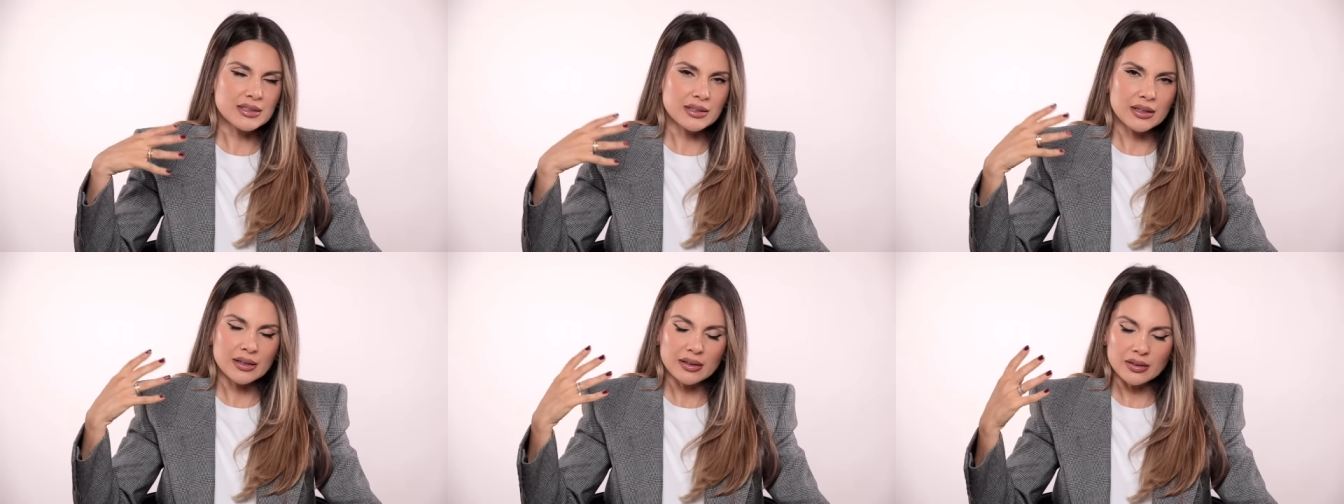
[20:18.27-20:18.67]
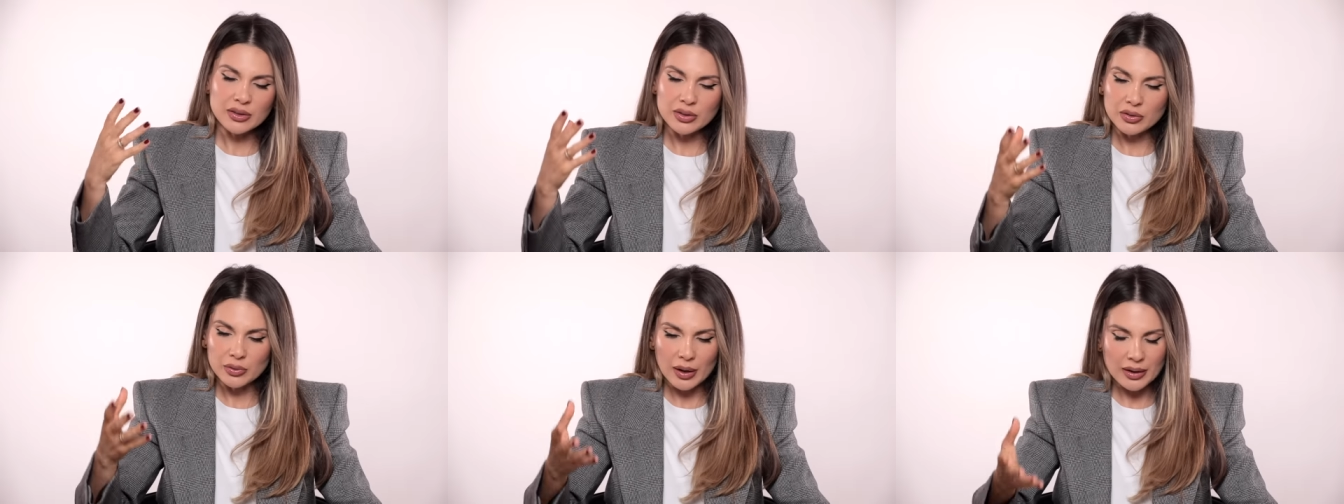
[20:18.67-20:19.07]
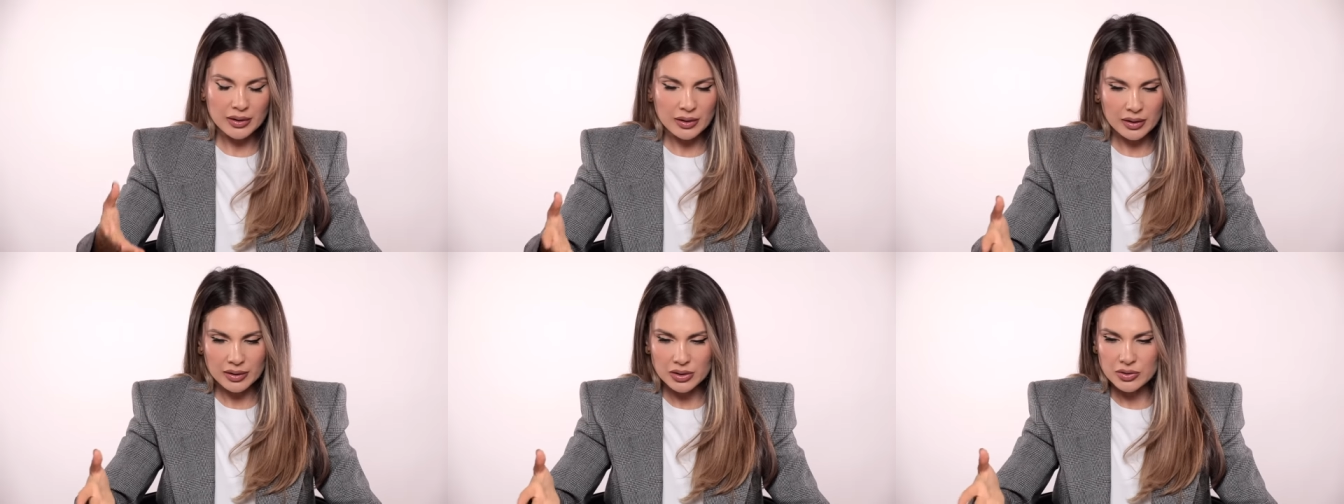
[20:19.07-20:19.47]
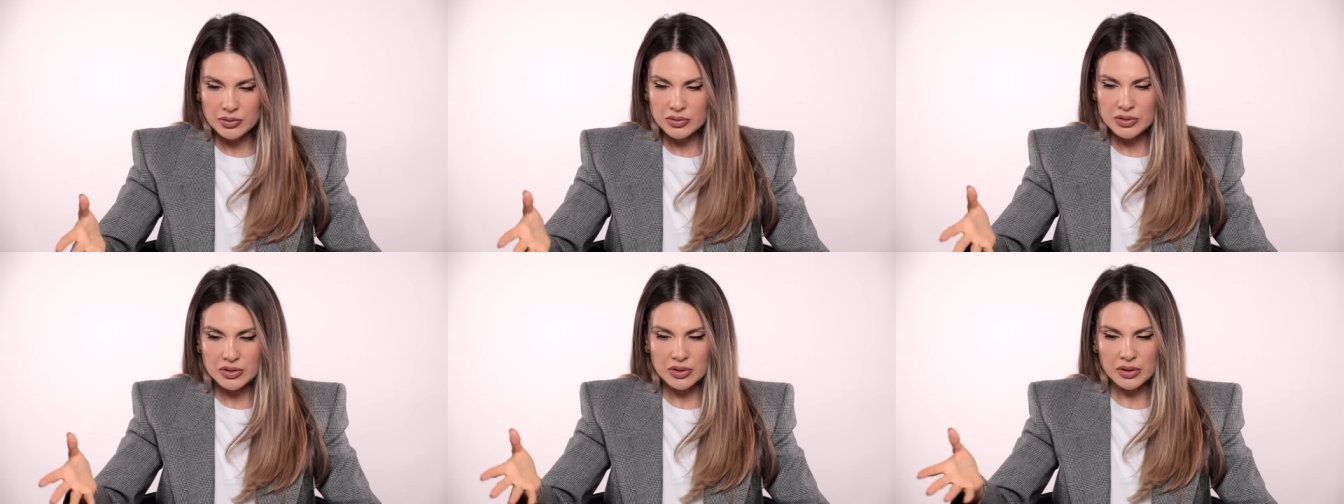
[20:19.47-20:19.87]
Uh, you know, I, I
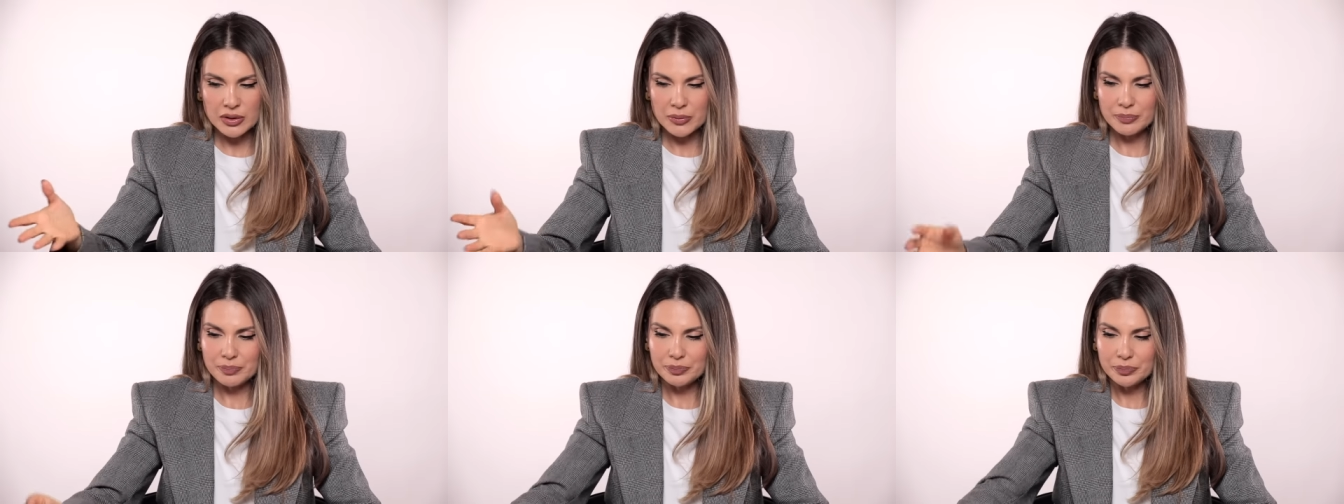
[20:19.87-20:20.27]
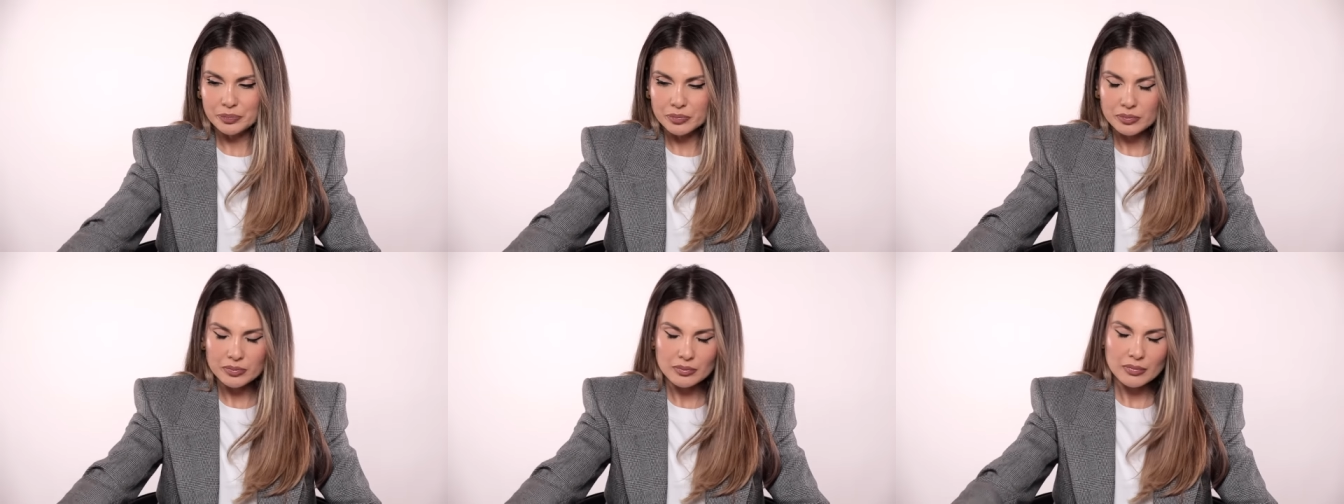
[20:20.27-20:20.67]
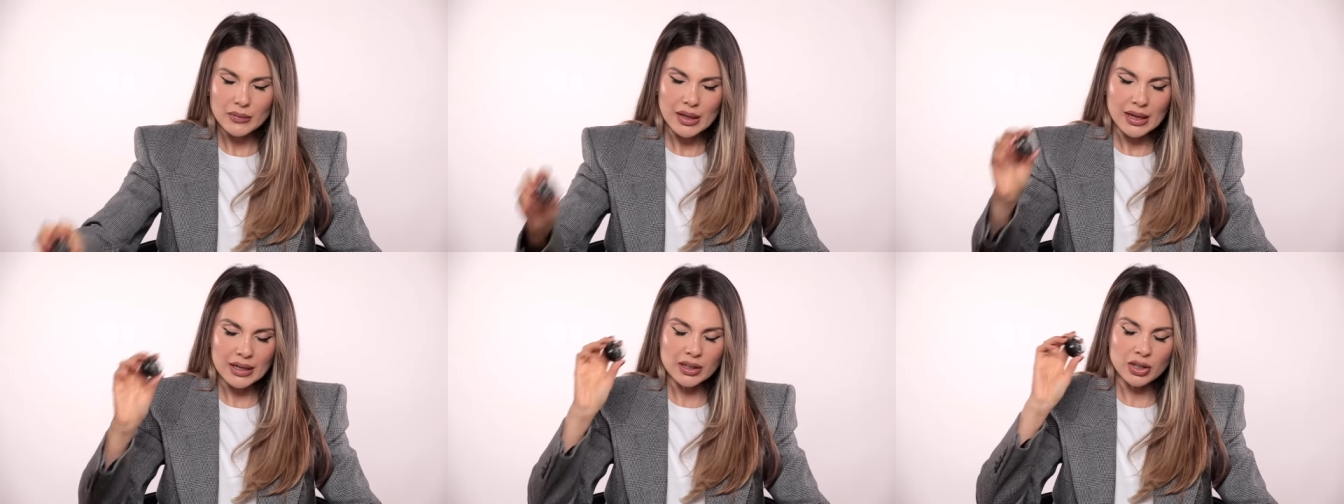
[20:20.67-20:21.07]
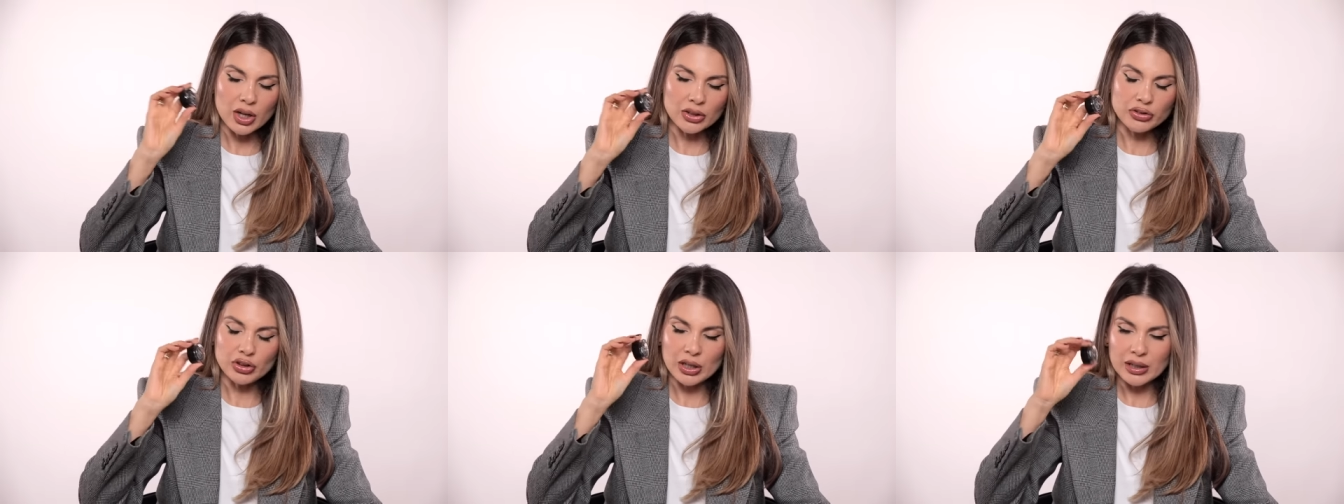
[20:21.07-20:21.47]
used the
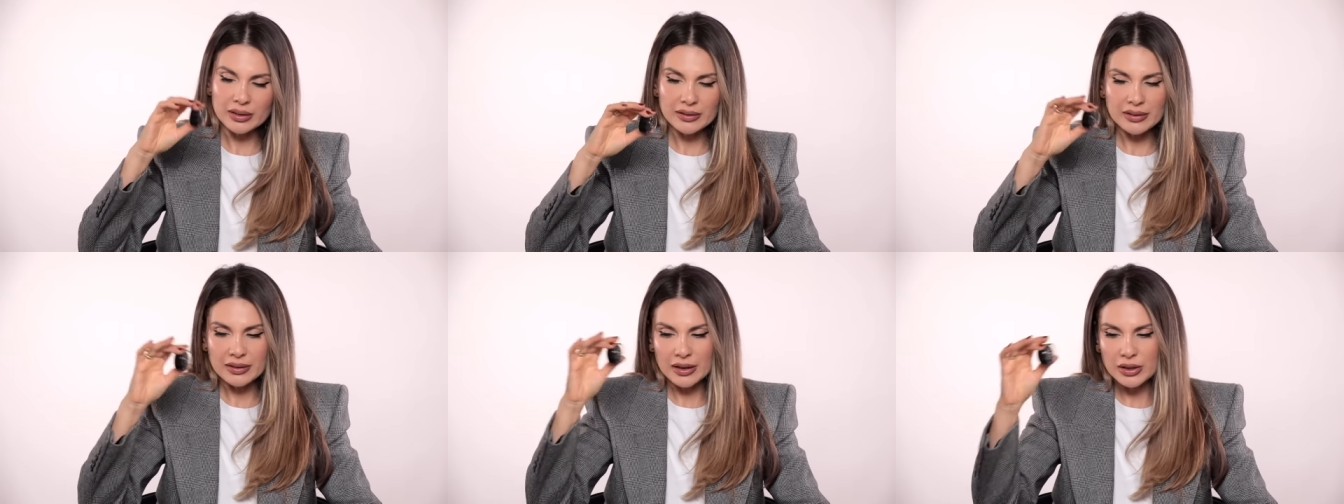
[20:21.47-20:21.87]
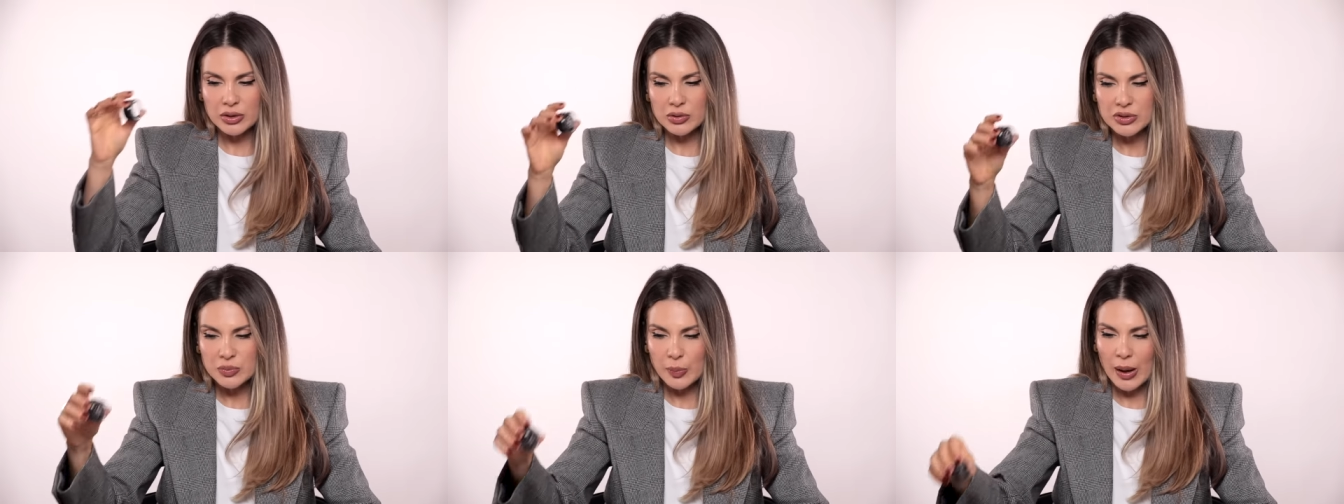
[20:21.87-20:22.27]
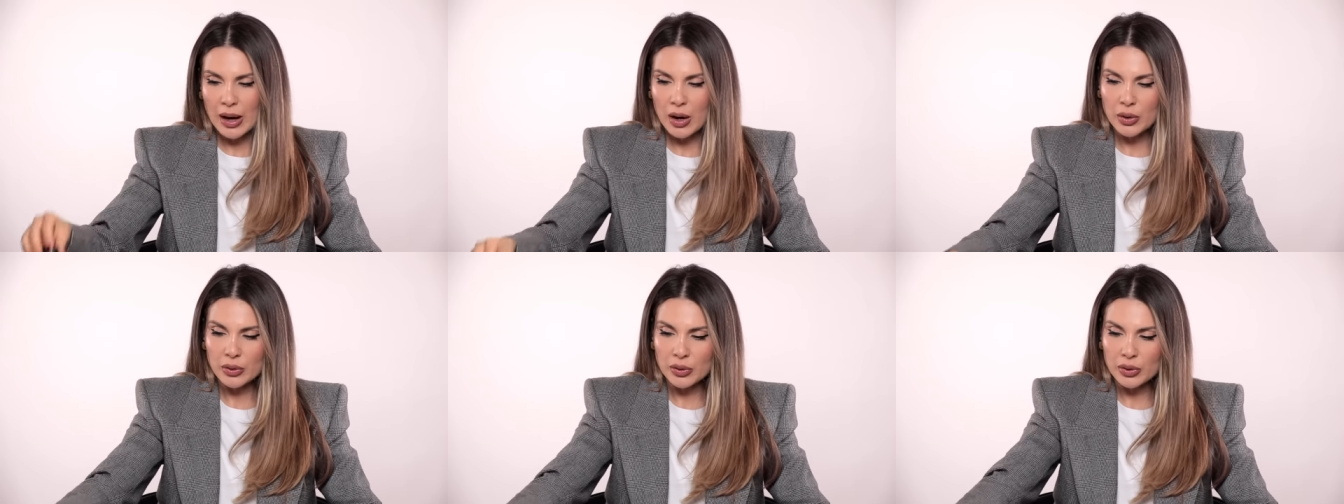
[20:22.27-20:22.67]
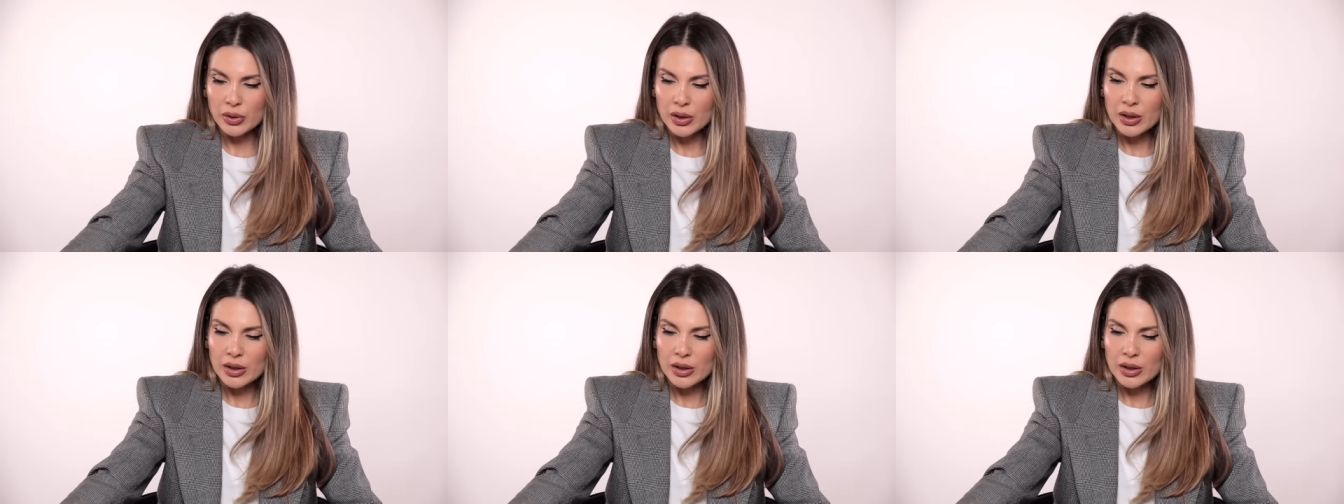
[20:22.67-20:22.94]
Inglot gel, and then I used powder,